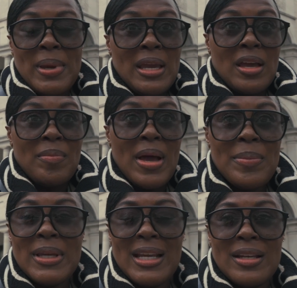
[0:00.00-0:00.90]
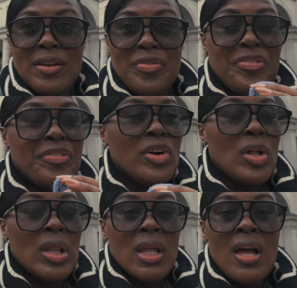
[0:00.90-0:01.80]
makeup. I mean,
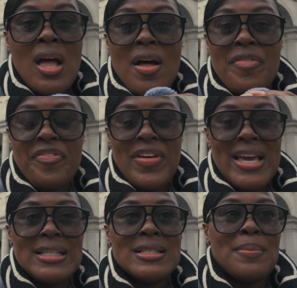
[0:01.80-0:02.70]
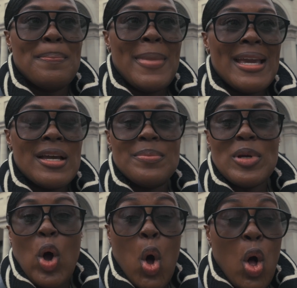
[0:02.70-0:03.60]
full face makeup,
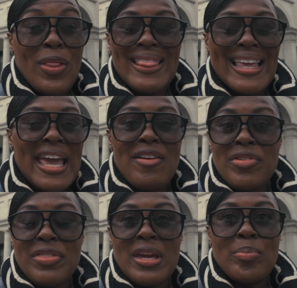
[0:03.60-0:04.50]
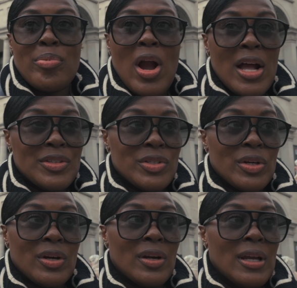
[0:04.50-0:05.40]
all, like everything,
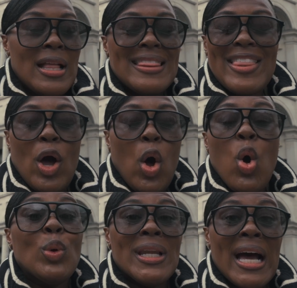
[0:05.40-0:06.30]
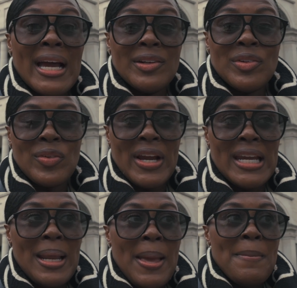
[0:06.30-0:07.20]
bronzer, the whole nine,
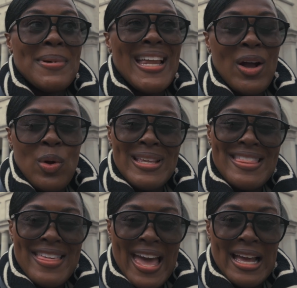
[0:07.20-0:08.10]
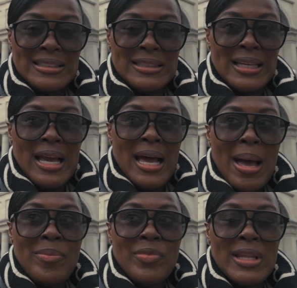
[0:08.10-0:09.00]
right? But not only that,
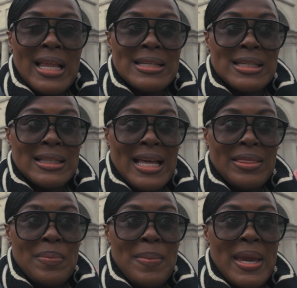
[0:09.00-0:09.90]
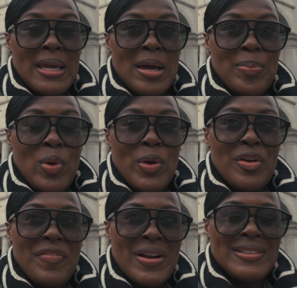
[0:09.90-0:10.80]
I'm realizing that the makeup or
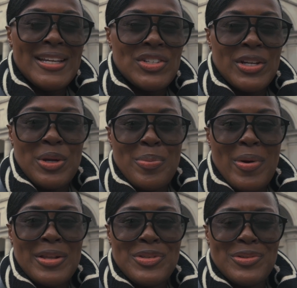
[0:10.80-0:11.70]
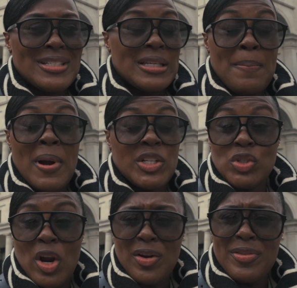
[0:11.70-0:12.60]
your foundation and your bronzers is
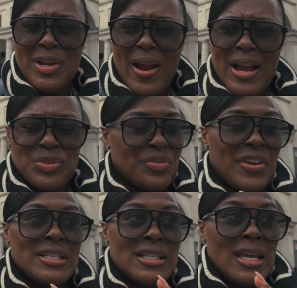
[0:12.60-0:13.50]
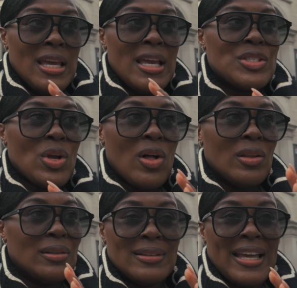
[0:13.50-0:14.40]
much darker than your actual face. It's
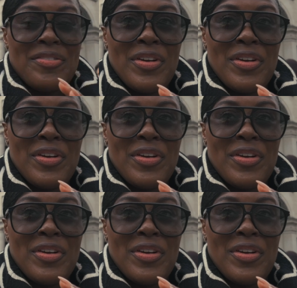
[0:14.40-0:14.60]
all like